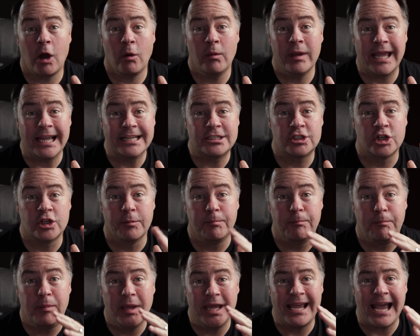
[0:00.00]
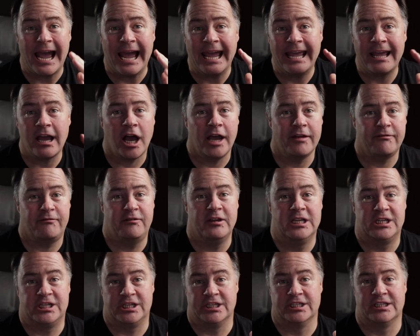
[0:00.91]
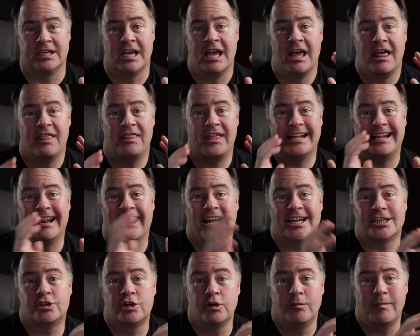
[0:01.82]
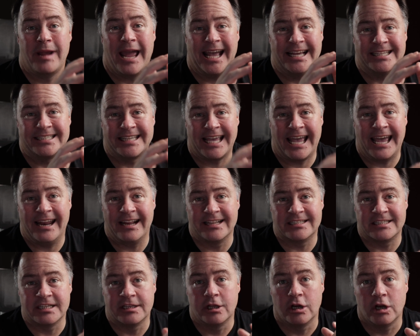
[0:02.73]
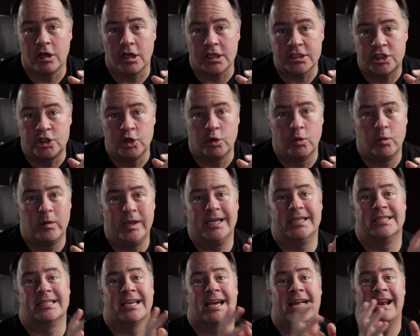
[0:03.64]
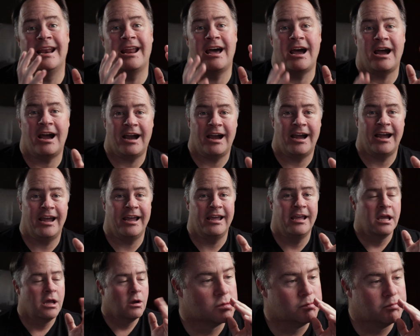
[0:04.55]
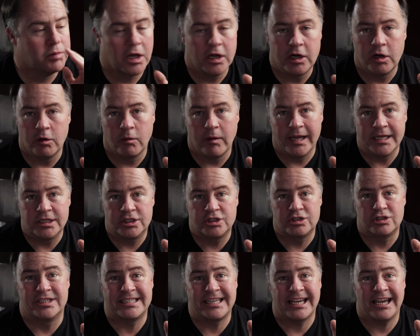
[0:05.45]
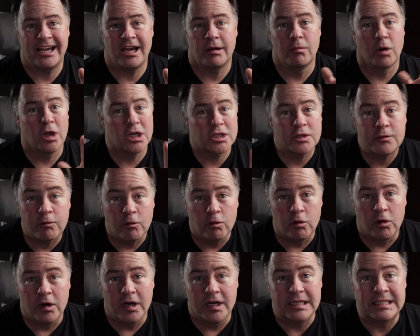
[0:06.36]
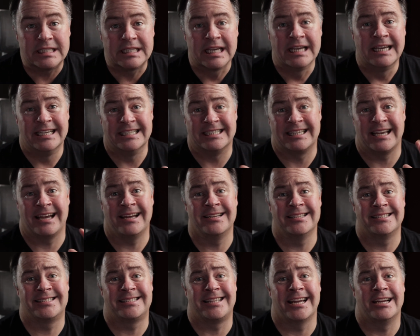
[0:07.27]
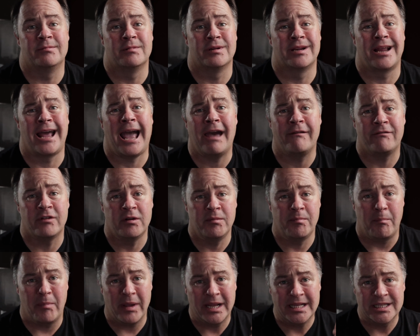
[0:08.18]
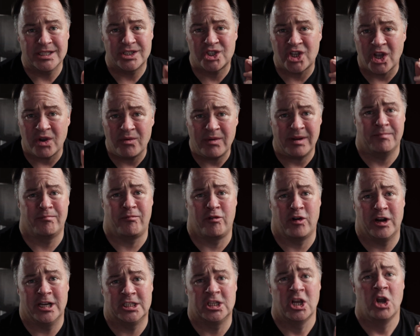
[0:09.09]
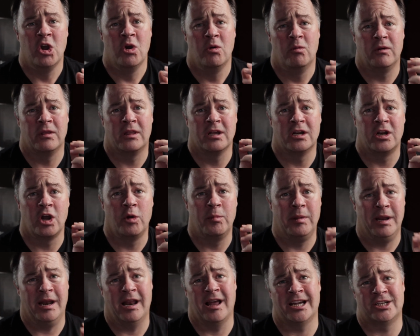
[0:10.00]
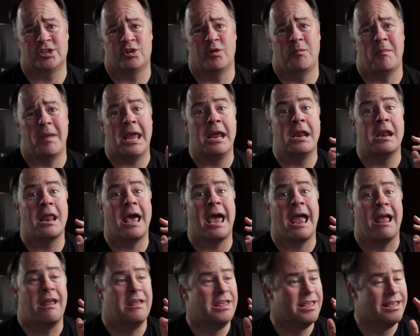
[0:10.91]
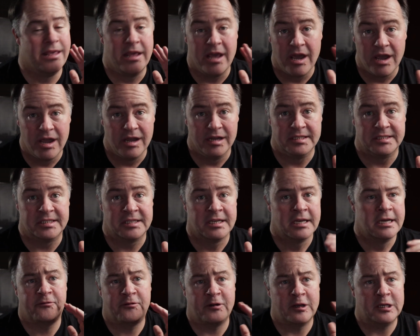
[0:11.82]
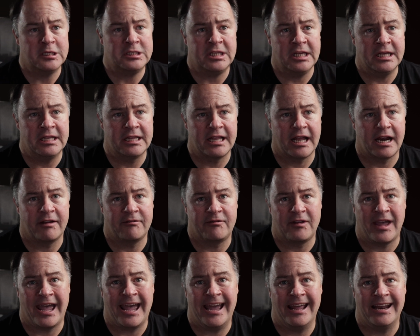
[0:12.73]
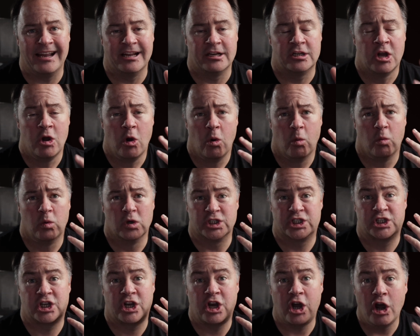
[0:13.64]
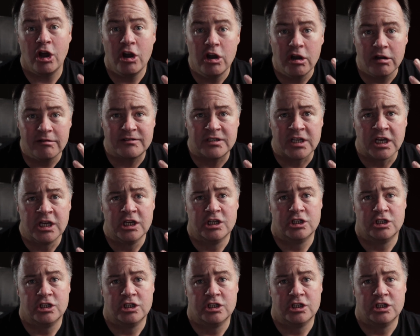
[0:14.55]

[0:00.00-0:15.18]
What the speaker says: now we get to the big AI features that Lightroom has added in the last 2 weeks, and I was blown away. To say I'm lost for words is an understatement. I haven't been so impressed with Adobe Lightroom in years. The first thing that I've added was curves